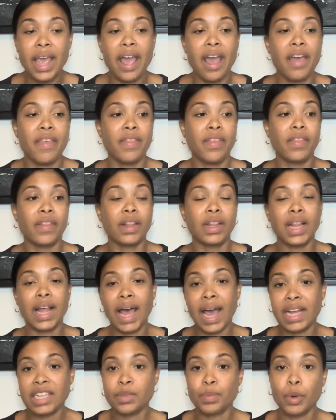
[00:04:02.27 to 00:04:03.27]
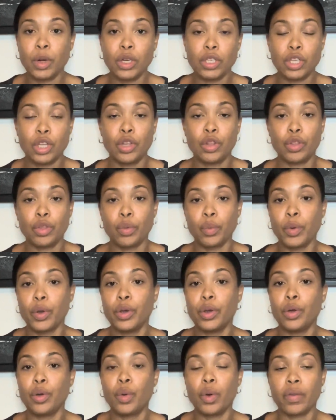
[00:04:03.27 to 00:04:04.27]
And then the last person
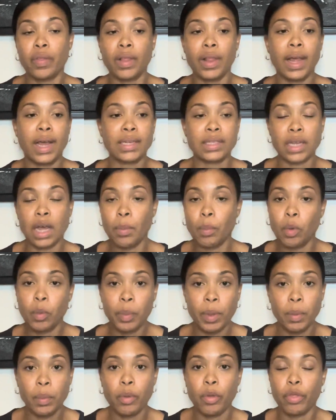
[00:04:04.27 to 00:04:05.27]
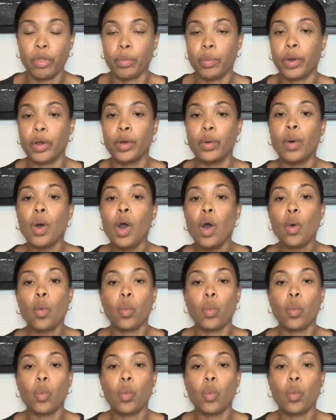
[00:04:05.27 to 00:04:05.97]
through or the last couple people through